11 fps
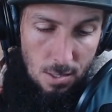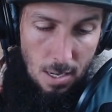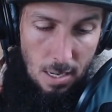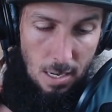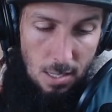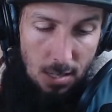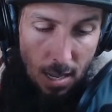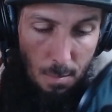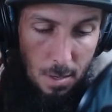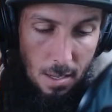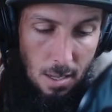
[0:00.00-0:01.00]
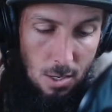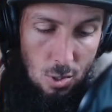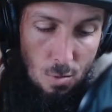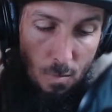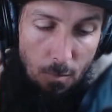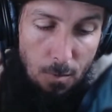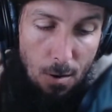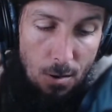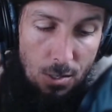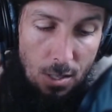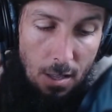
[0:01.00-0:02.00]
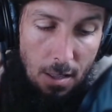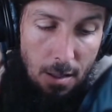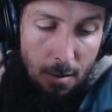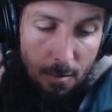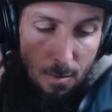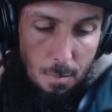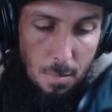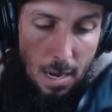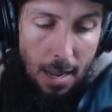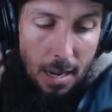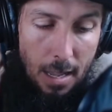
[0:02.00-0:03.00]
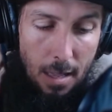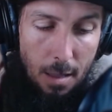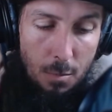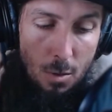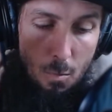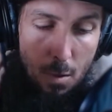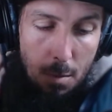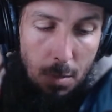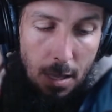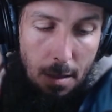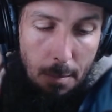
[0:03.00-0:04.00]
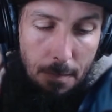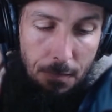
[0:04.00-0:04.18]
And it is happening on June 1st from 9 a.m. to 1 p.m.